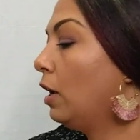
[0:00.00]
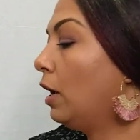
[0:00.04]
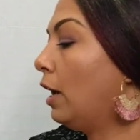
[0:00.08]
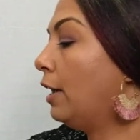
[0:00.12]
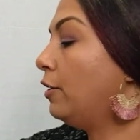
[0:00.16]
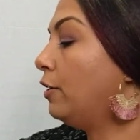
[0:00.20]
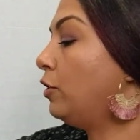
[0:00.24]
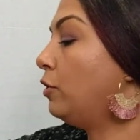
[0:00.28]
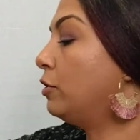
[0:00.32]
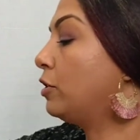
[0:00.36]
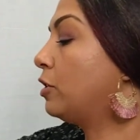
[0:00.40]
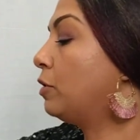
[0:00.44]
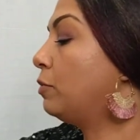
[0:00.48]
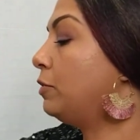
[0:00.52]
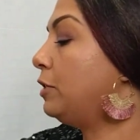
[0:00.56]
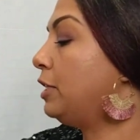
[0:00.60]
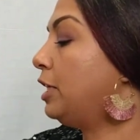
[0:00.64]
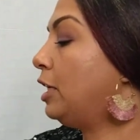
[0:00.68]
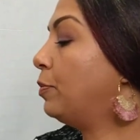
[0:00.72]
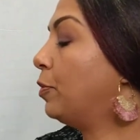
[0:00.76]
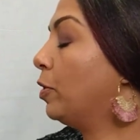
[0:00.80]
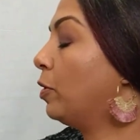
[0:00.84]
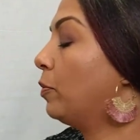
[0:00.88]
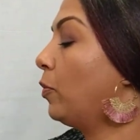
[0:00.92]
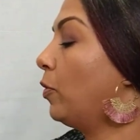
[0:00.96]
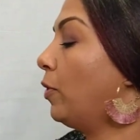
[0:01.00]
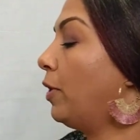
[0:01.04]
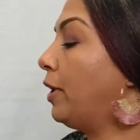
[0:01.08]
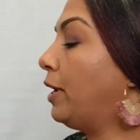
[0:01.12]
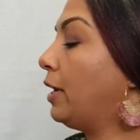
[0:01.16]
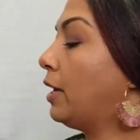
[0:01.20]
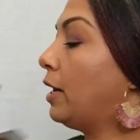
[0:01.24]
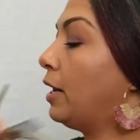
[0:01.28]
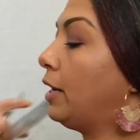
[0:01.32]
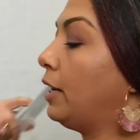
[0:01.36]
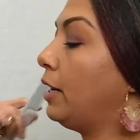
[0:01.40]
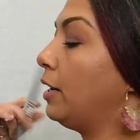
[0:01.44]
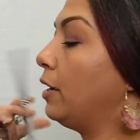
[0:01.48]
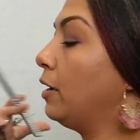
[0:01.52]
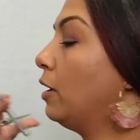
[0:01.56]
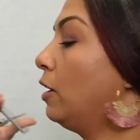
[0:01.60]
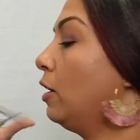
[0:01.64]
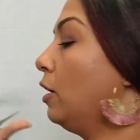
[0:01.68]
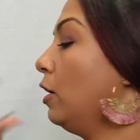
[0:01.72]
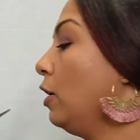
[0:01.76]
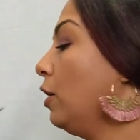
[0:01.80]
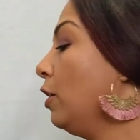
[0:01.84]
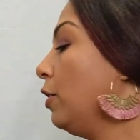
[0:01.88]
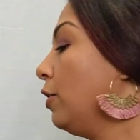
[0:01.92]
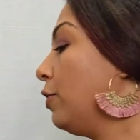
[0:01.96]
and do some deeper point cutting
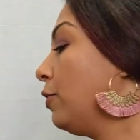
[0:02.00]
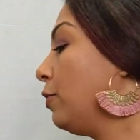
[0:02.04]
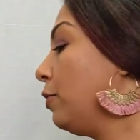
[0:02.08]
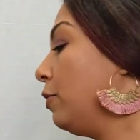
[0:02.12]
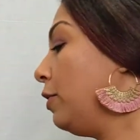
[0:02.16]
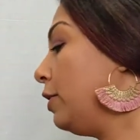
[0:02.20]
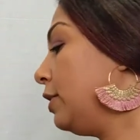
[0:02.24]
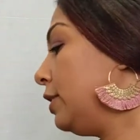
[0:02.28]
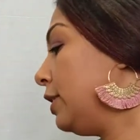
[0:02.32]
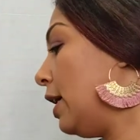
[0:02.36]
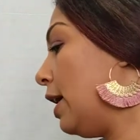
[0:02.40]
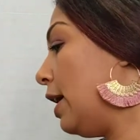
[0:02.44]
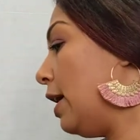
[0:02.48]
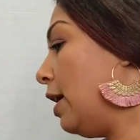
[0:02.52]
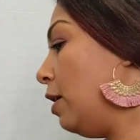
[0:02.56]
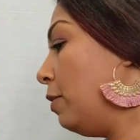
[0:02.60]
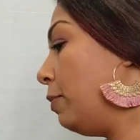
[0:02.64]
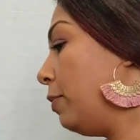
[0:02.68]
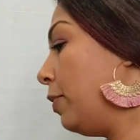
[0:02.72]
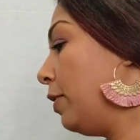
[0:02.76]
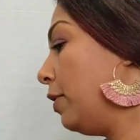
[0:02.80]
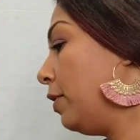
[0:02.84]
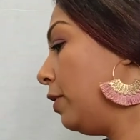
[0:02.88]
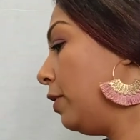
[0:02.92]
through the top